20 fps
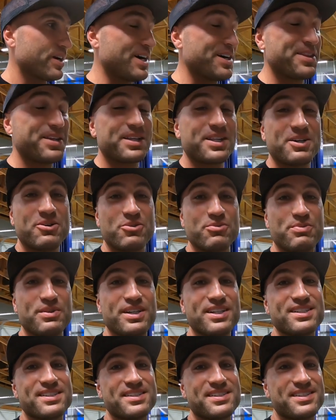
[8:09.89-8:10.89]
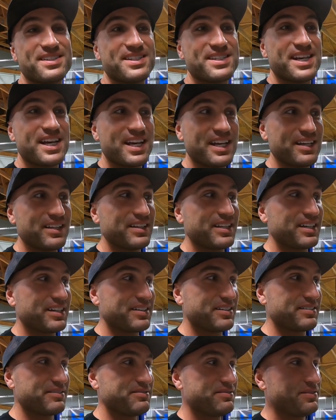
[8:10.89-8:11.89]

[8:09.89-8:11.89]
I think that would be insane. Like,